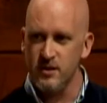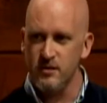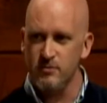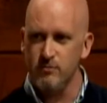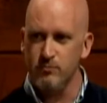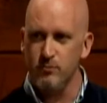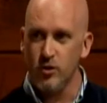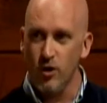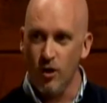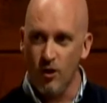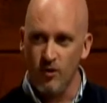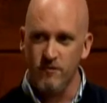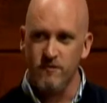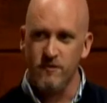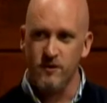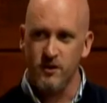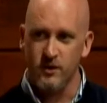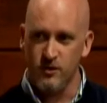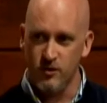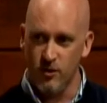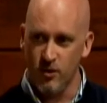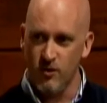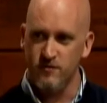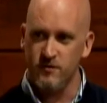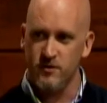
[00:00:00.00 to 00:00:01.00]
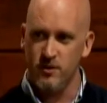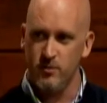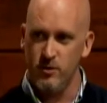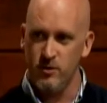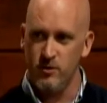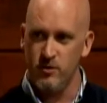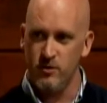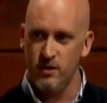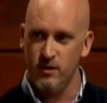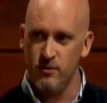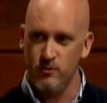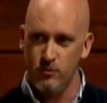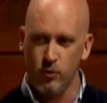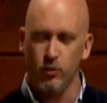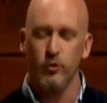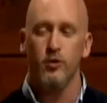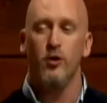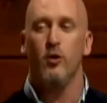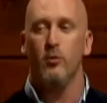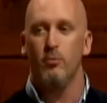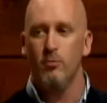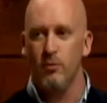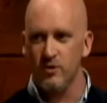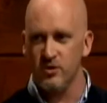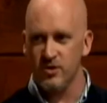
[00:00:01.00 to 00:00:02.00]
golf community, or
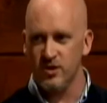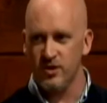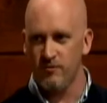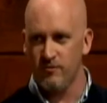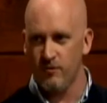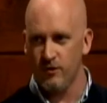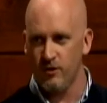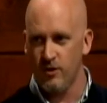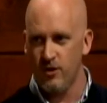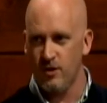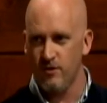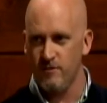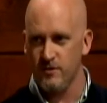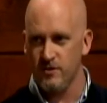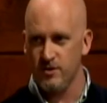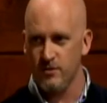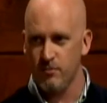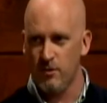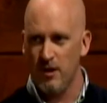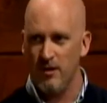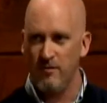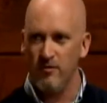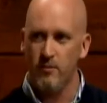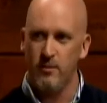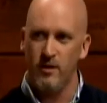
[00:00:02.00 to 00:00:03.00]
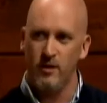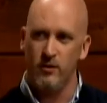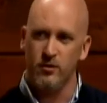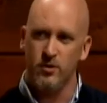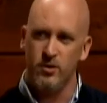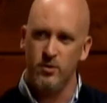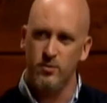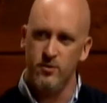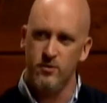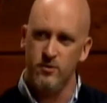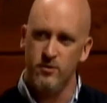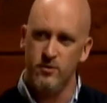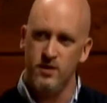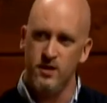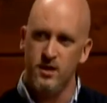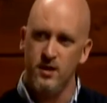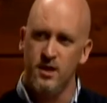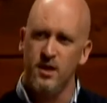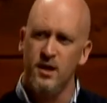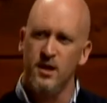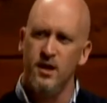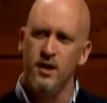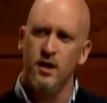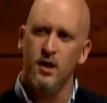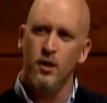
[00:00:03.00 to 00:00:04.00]
known mostly for golf. It's a private mountain community.
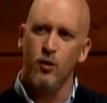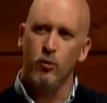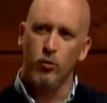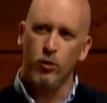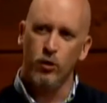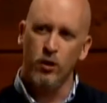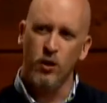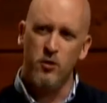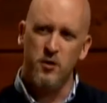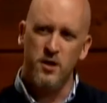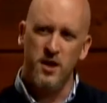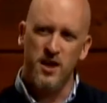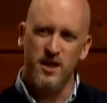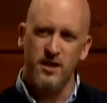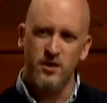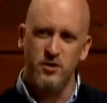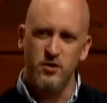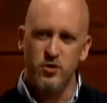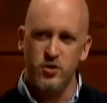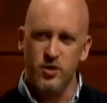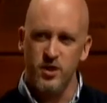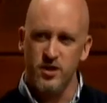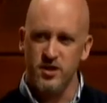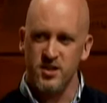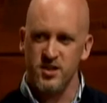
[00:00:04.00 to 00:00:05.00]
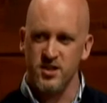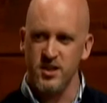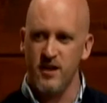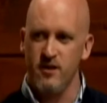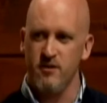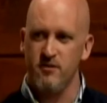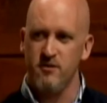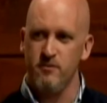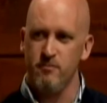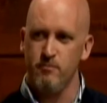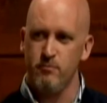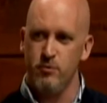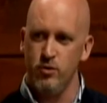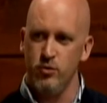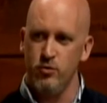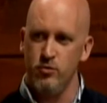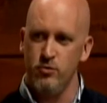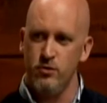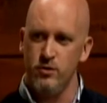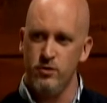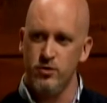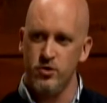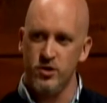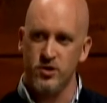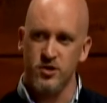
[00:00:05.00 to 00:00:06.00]
We're located just south of
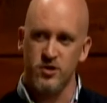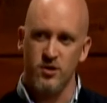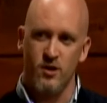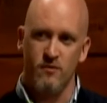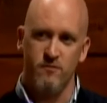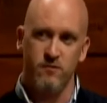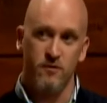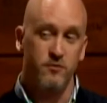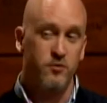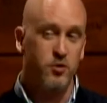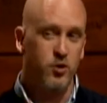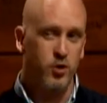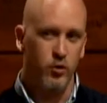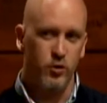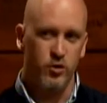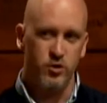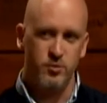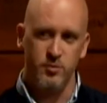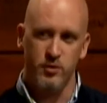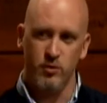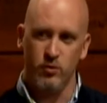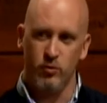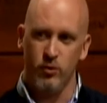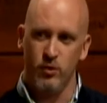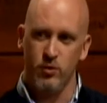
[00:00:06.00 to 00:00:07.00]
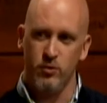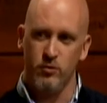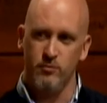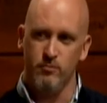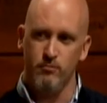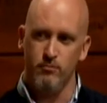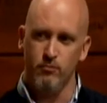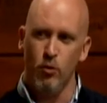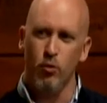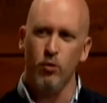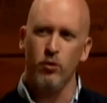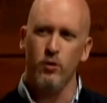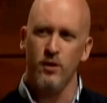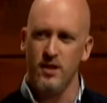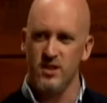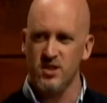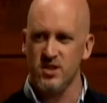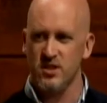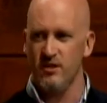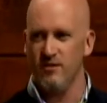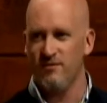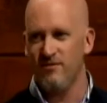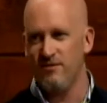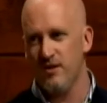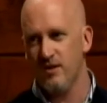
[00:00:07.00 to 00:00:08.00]
Boone, just off of Shoals Mill Road, more or less
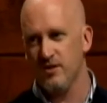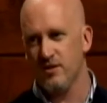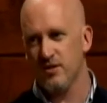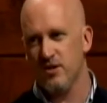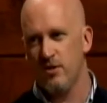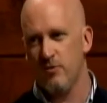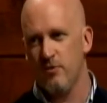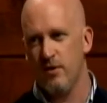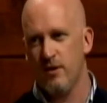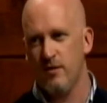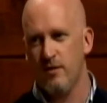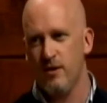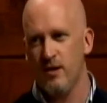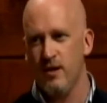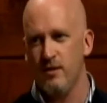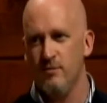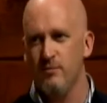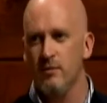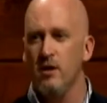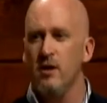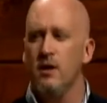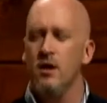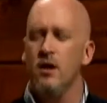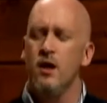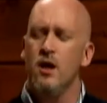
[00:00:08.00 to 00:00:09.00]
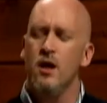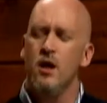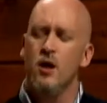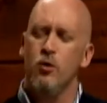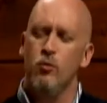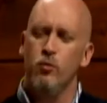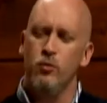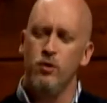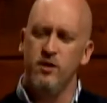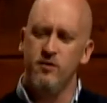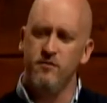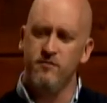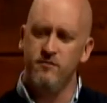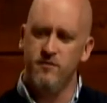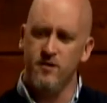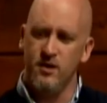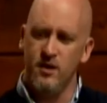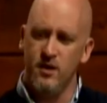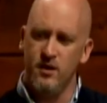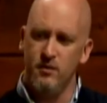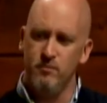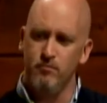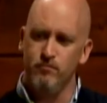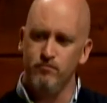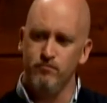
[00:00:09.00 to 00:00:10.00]
in the Fosco area. We've
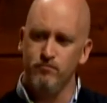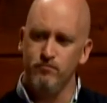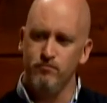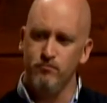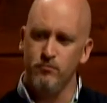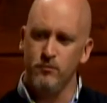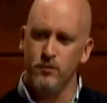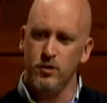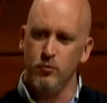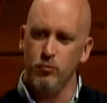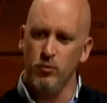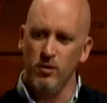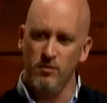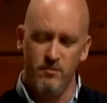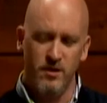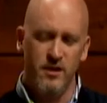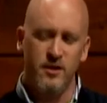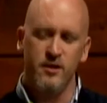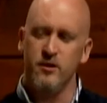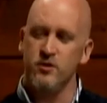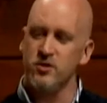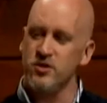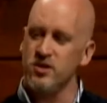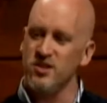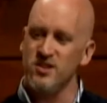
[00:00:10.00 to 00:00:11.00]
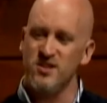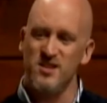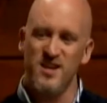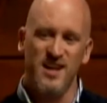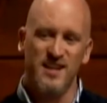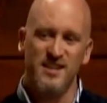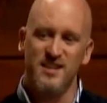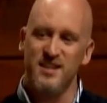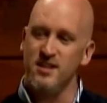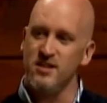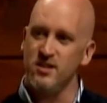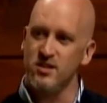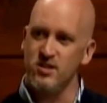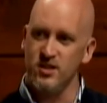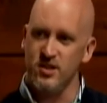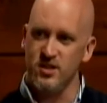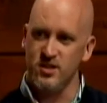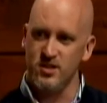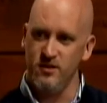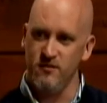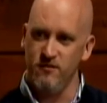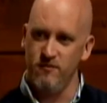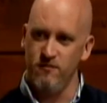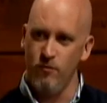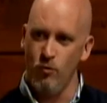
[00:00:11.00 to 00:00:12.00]
been there since
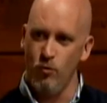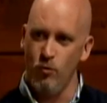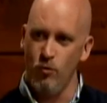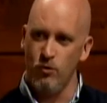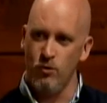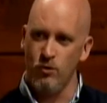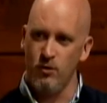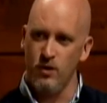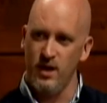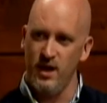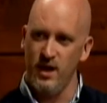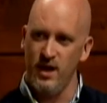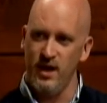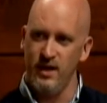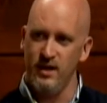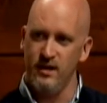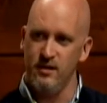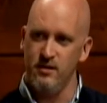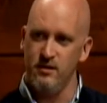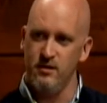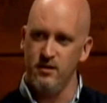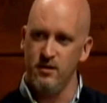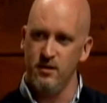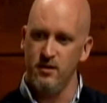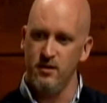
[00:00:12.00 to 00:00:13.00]
1964, and